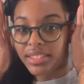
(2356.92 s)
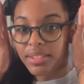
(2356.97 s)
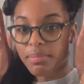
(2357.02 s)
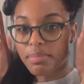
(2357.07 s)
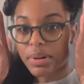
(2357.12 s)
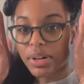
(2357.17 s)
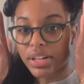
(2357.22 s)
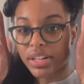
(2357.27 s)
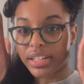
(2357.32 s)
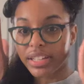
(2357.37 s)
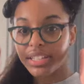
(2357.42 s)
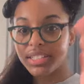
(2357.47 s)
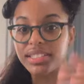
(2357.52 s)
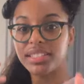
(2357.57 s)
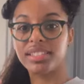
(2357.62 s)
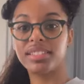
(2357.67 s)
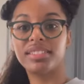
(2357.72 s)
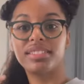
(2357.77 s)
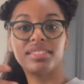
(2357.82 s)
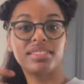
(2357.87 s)
put
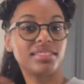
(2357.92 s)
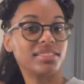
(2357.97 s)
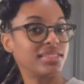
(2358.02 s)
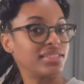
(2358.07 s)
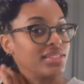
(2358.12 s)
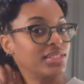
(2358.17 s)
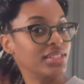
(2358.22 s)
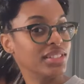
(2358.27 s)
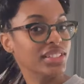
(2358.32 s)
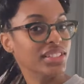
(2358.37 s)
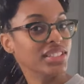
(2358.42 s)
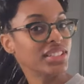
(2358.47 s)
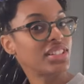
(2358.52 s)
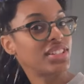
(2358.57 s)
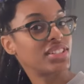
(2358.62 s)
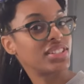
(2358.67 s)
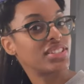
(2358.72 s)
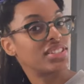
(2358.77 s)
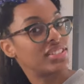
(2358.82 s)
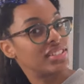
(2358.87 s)
or
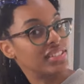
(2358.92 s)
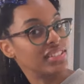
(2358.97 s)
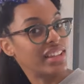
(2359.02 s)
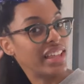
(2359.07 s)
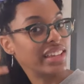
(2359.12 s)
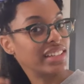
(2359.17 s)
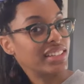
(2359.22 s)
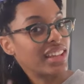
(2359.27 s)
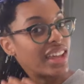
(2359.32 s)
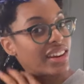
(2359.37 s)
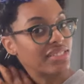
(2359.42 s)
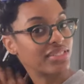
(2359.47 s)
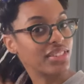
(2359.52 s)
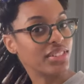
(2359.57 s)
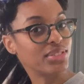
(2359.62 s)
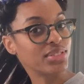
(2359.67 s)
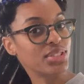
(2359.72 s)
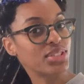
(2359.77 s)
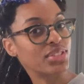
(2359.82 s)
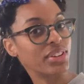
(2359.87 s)
like I don't know
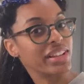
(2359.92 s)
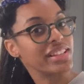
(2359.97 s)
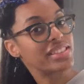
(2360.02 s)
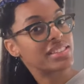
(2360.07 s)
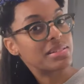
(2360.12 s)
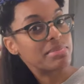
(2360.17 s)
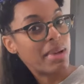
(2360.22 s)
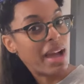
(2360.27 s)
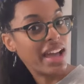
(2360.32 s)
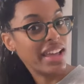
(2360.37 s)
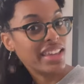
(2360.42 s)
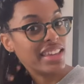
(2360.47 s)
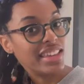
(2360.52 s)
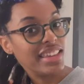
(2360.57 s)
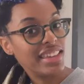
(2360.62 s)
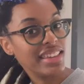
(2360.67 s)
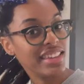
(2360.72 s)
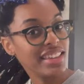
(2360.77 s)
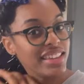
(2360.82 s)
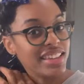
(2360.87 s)
straight to my
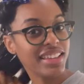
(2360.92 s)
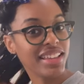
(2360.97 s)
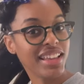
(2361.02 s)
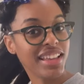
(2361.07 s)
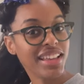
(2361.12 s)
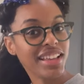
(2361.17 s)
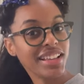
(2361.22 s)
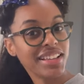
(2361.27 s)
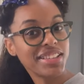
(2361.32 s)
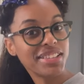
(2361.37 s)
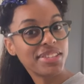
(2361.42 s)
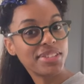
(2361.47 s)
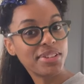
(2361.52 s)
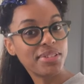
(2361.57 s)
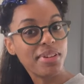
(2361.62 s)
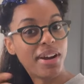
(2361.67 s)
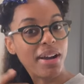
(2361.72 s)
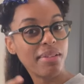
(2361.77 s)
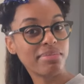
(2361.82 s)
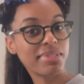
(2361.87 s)
head
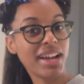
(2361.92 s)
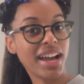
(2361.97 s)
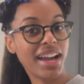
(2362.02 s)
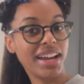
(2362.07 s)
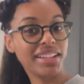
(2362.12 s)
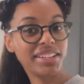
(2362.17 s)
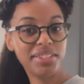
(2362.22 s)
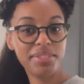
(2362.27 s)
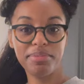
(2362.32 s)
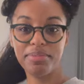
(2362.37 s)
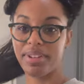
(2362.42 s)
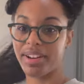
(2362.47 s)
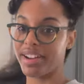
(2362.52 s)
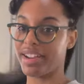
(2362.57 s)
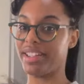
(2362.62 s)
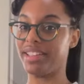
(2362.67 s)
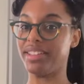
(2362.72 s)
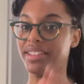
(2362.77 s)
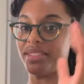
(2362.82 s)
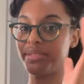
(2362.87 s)
so I'm kind of
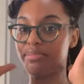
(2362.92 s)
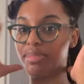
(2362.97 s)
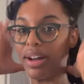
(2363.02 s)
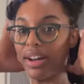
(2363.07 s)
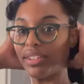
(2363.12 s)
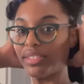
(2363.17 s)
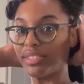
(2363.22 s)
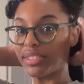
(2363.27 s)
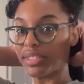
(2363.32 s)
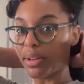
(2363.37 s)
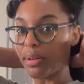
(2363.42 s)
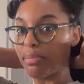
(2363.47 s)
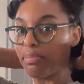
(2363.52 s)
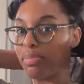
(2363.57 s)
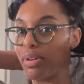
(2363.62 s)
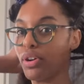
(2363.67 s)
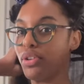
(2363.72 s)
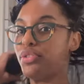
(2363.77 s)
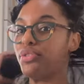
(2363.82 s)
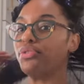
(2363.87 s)
worried about the
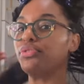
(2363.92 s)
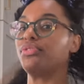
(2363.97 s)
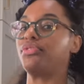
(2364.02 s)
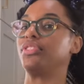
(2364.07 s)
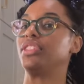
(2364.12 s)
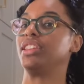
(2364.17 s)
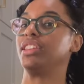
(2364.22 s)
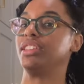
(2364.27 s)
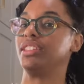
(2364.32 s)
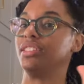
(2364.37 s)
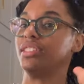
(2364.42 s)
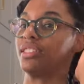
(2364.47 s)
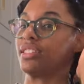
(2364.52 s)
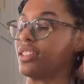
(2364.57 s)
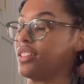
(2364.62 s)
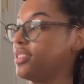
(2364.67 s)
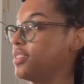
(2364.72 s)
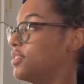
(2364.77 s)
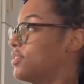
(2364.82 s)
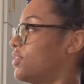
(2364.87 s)
poofiness
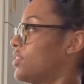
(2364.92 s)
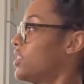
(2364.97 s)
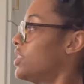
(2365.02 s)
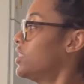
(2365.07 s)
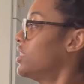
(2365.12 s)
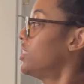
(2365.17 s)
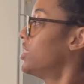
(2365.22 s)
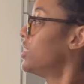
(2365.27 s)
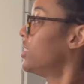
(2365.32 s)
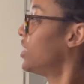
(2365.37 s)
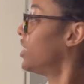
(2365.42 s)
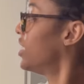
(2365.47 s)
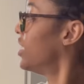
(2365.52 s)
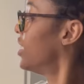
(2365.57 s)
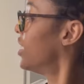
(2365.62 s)
of it